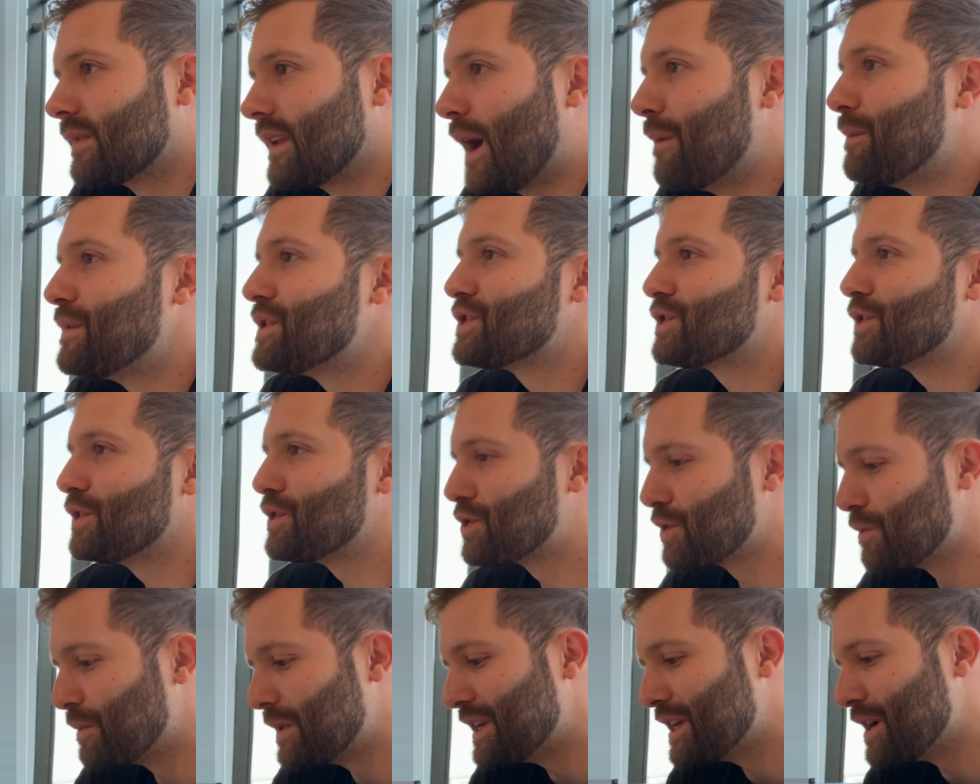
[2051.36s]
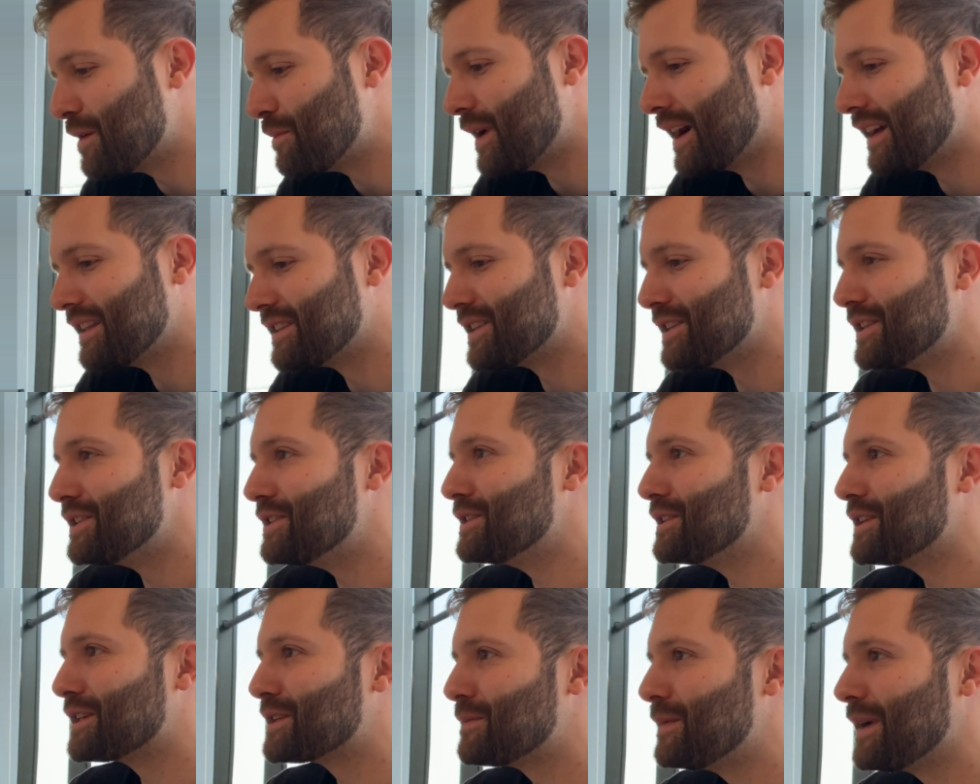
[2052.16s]
How much social media banter do
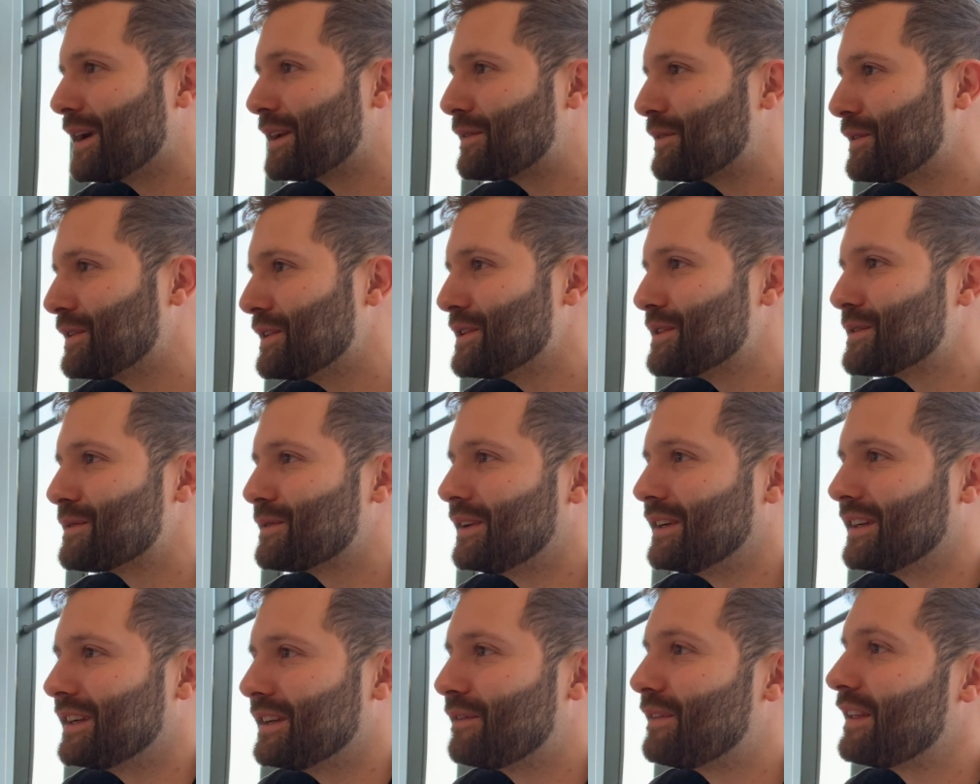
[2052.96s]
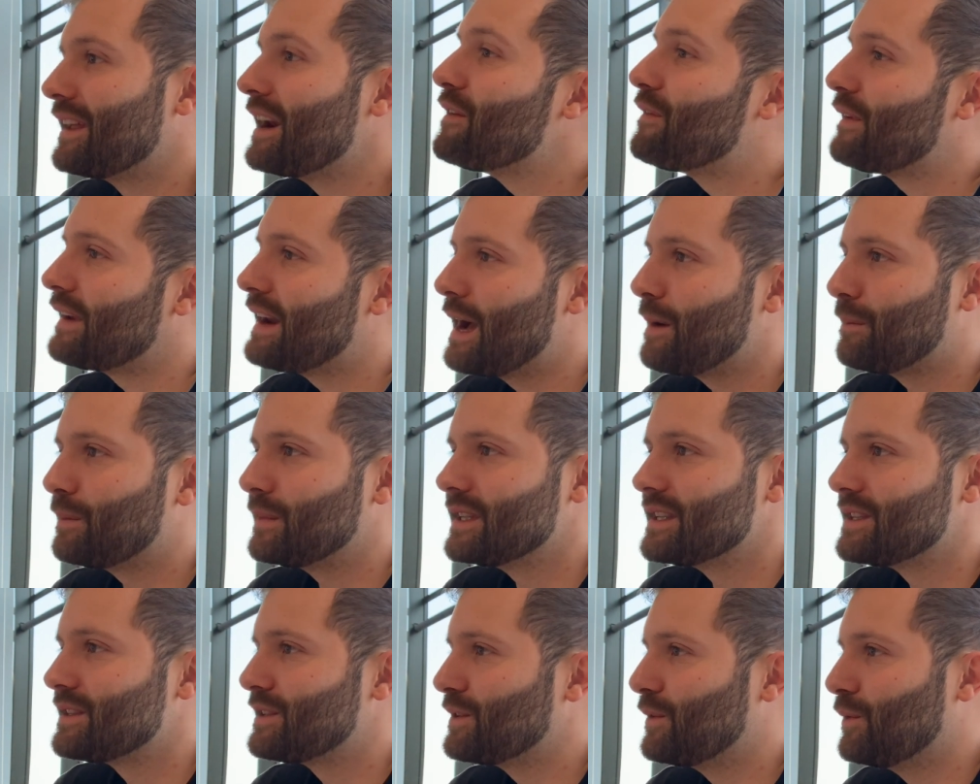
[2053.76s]
you expect for this fight, if it
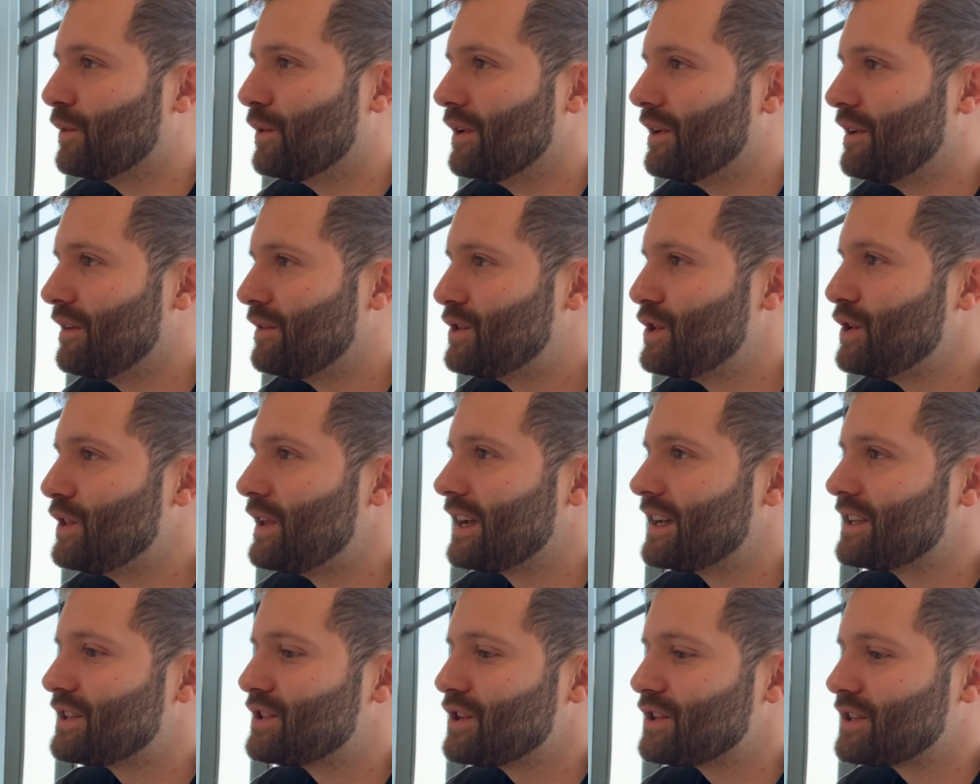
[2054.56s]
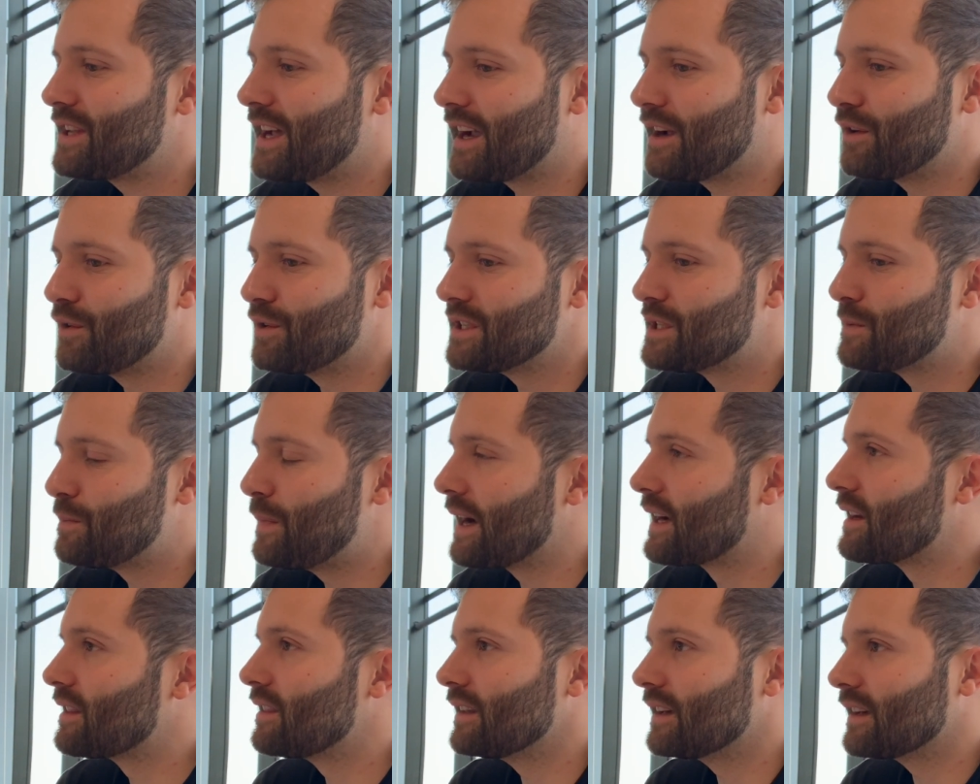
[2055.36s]
happens? Or do you think it's just like a
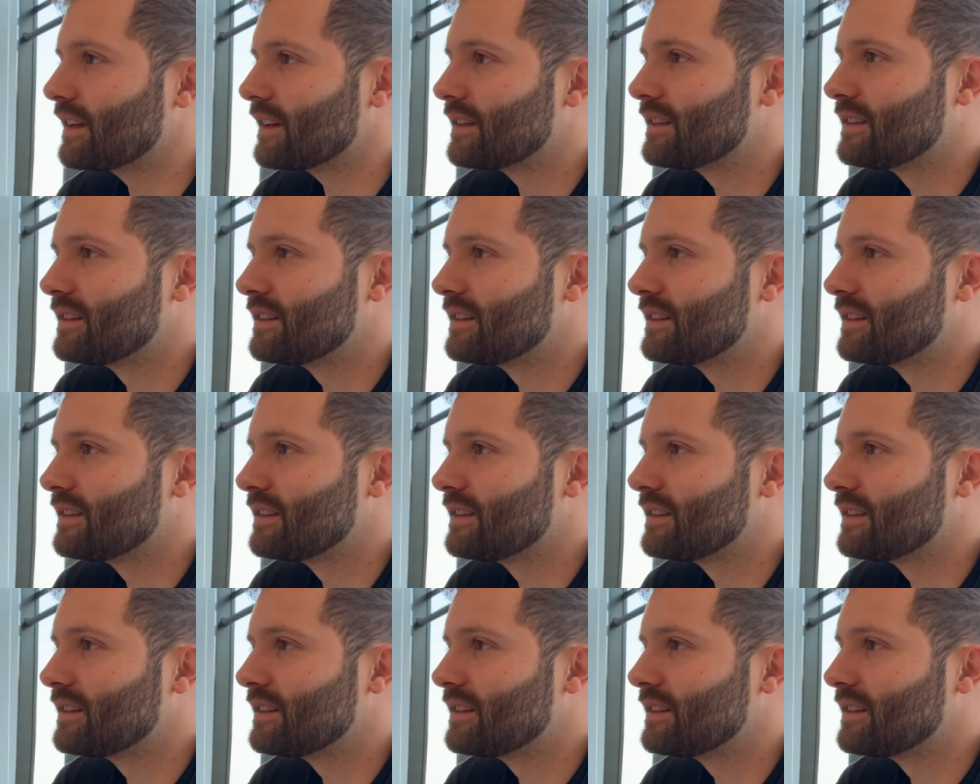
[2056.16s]
respect thing?